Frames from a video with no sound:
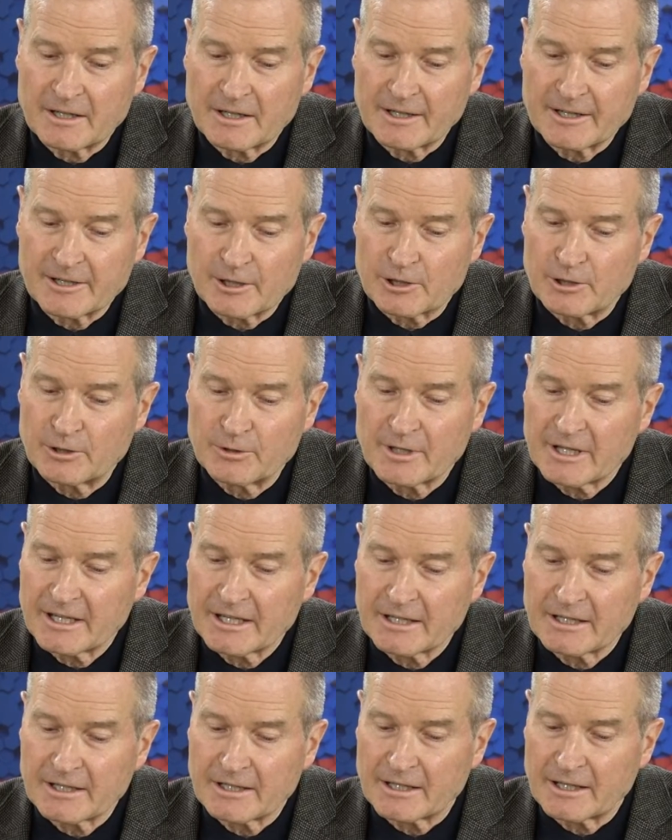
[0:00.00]

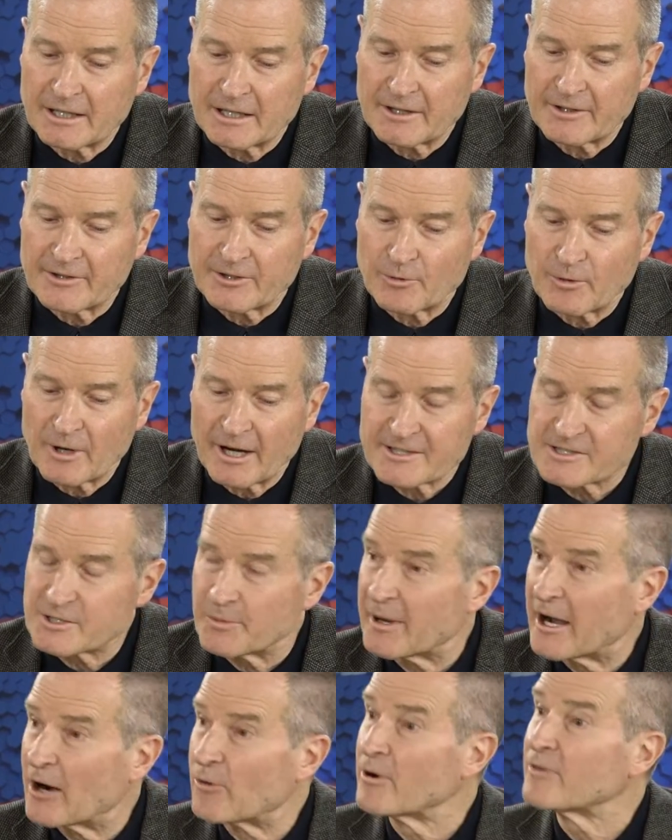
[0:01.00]
including the rise to
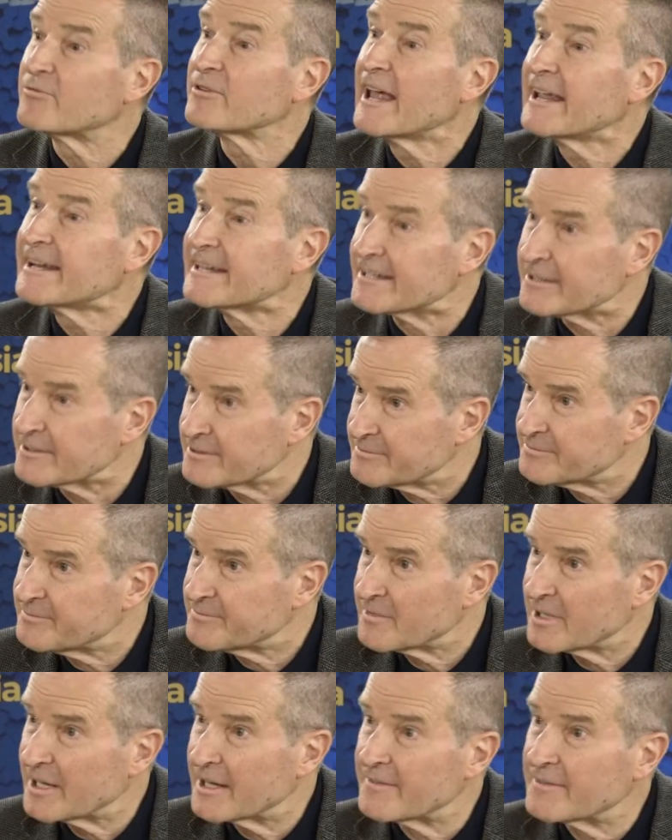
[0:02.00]
power of Lenin,
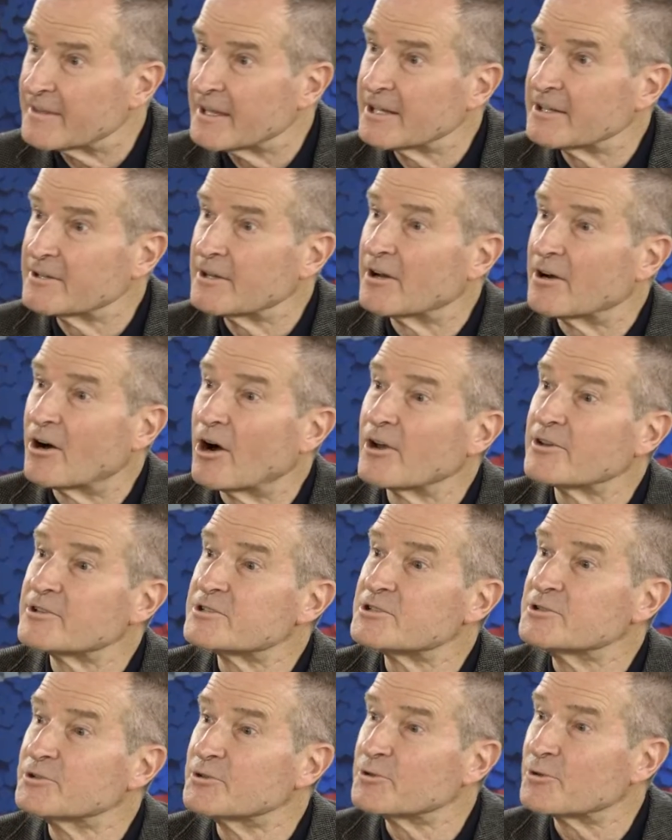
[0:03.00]
and then on
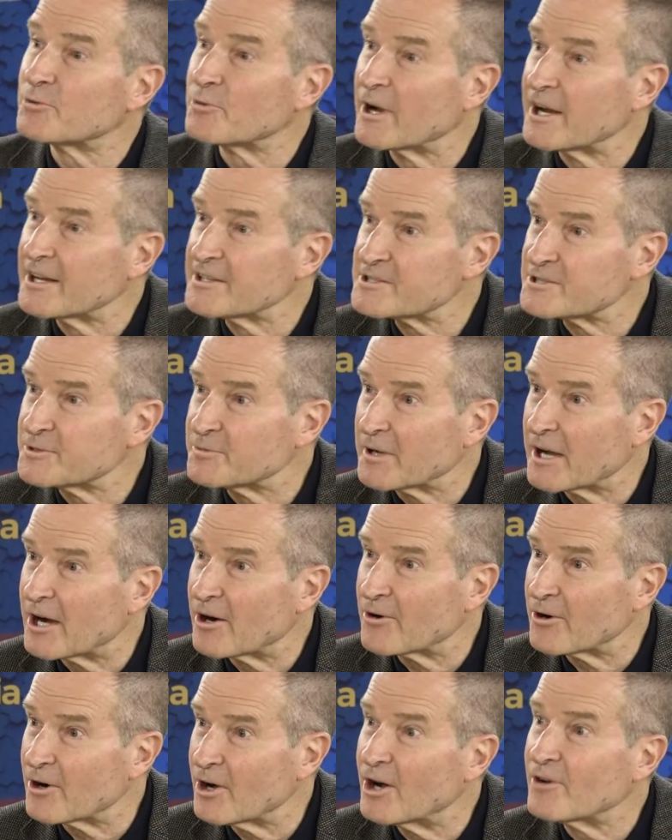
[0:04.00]
to the rise to
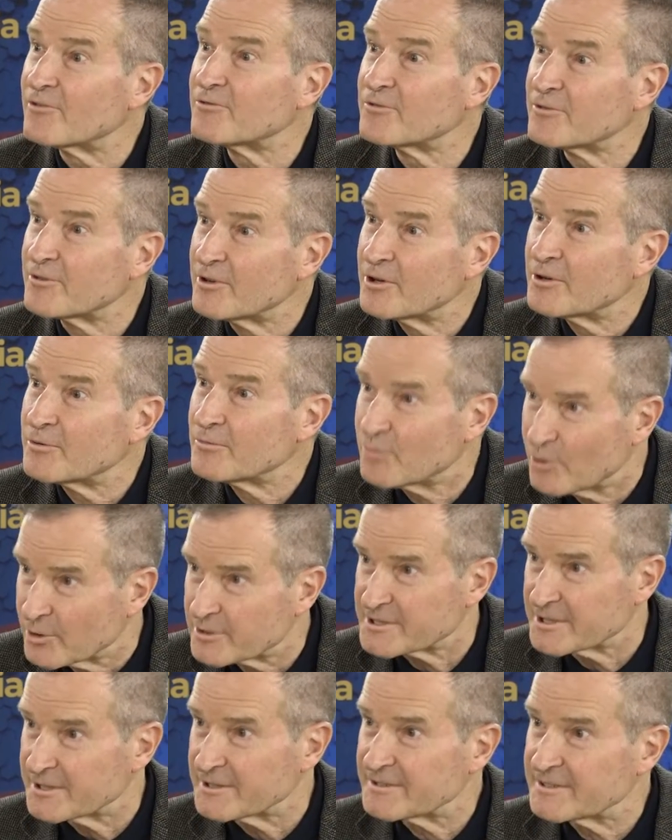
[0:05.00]
power of
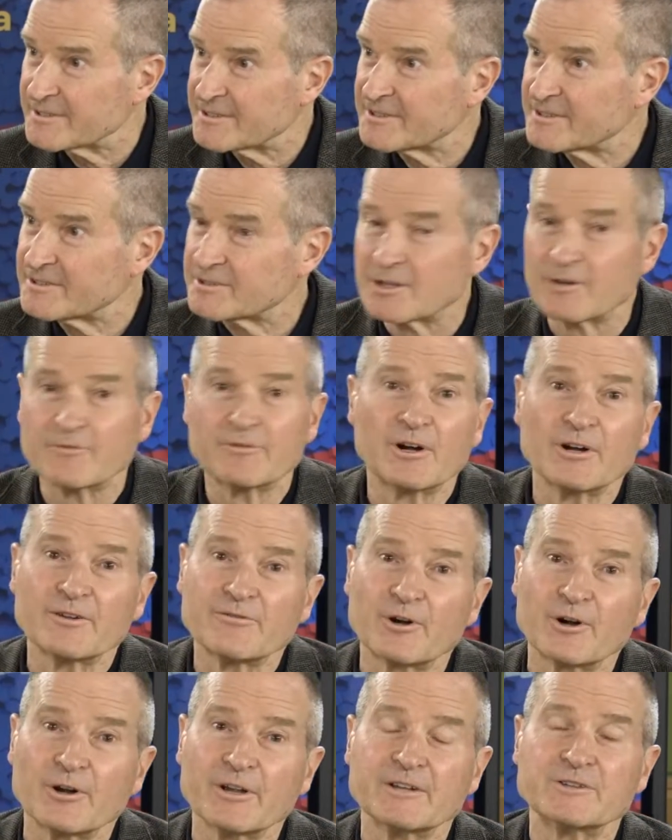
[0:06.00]
Putin. So very,
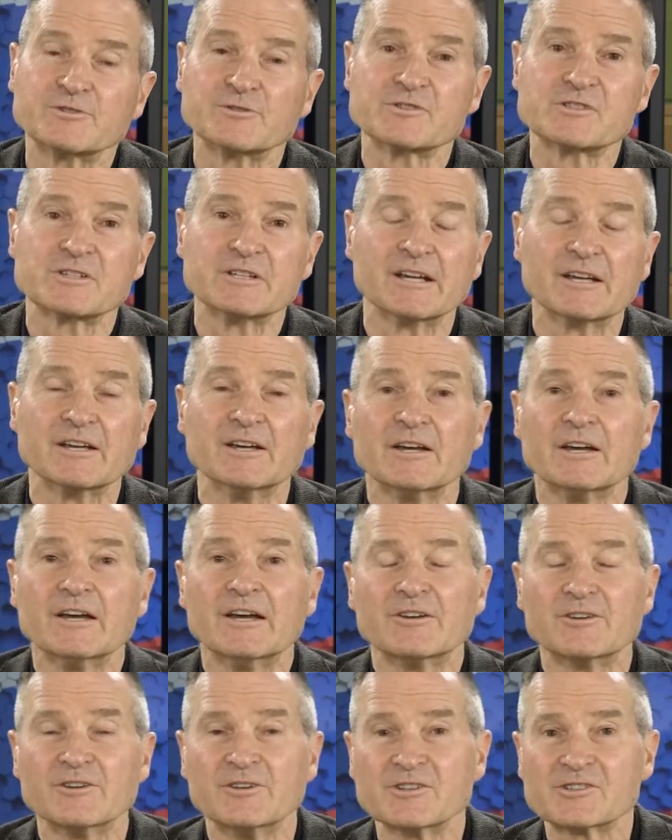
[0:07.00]
very interesting
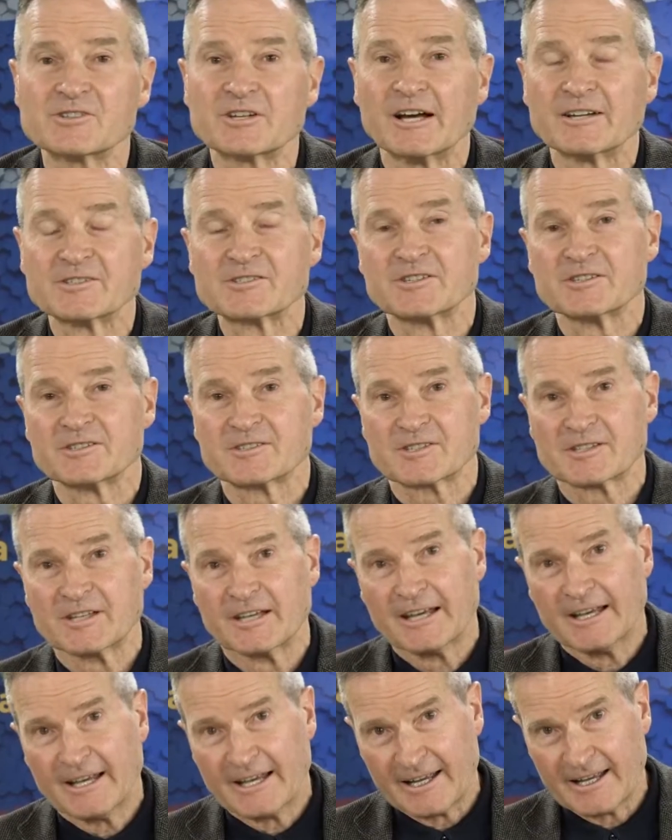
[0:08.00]
to discuss this
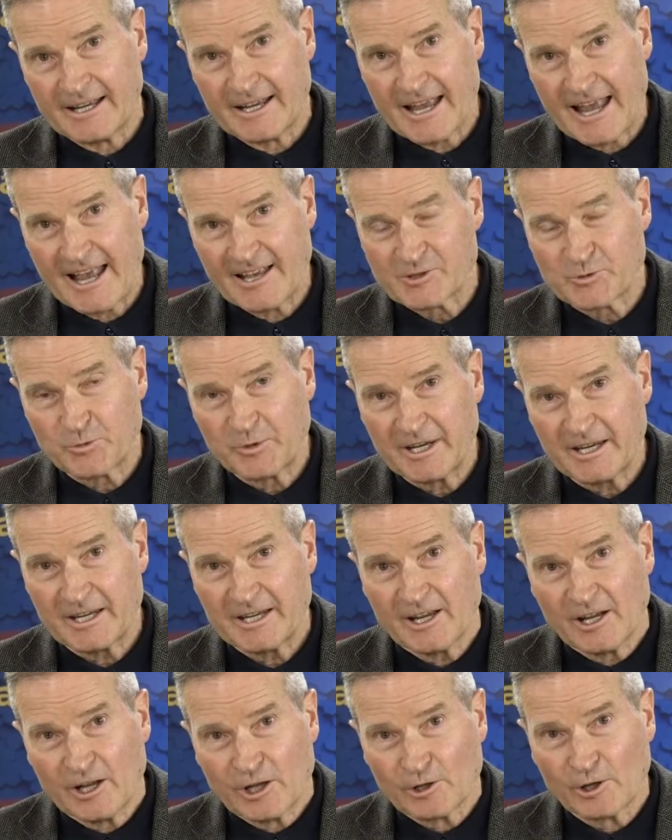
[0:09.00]
as
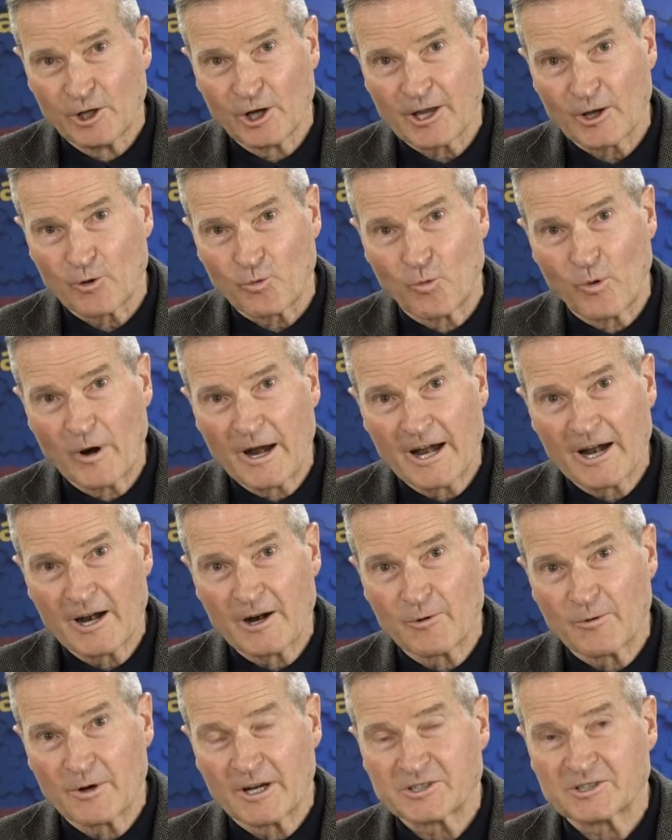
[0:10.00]
we look at
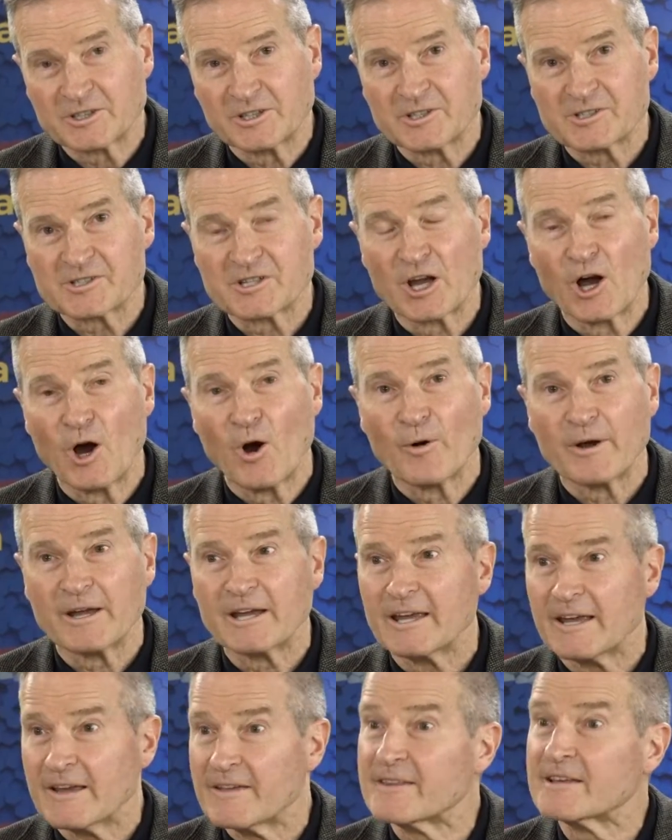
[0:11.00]
where Russia is
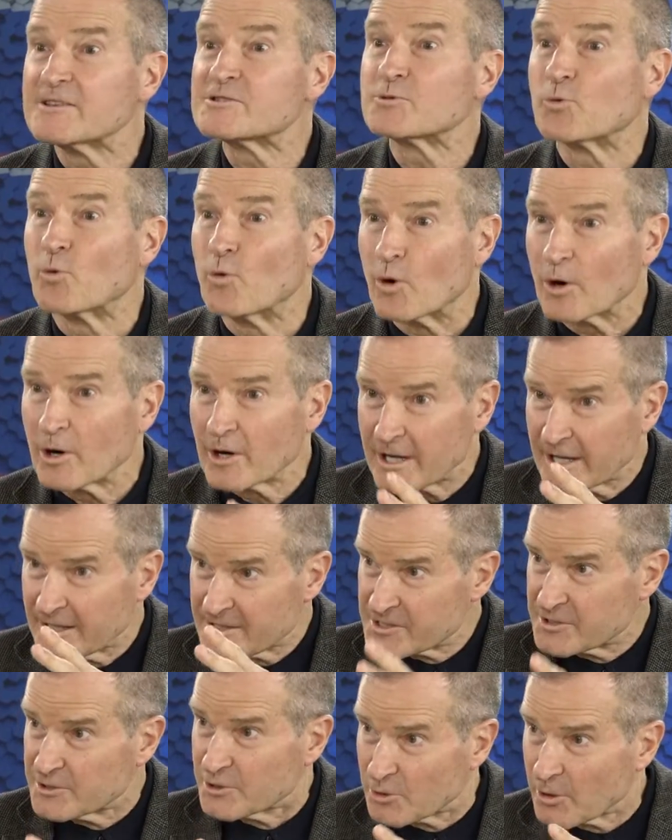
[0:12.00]
going in this war
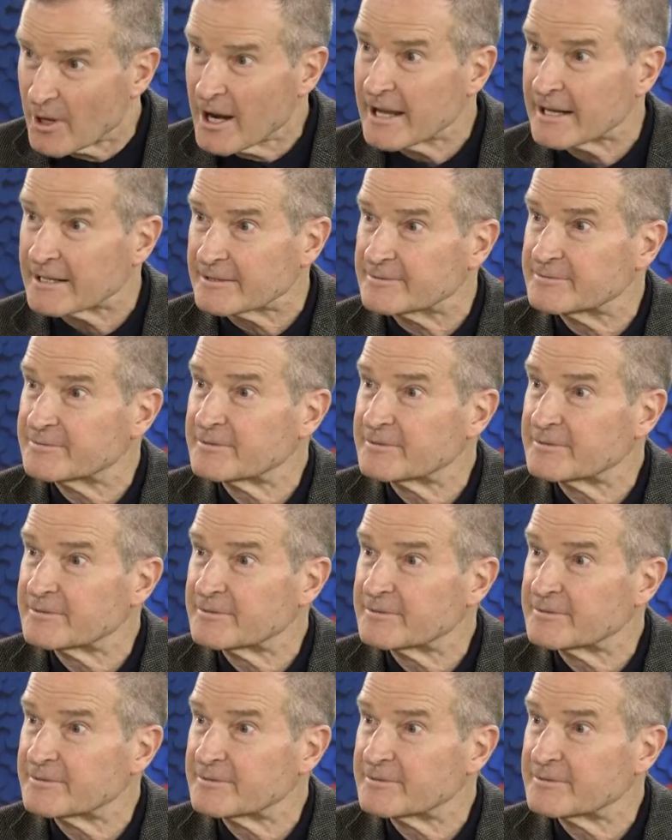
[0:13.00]
against Ukraine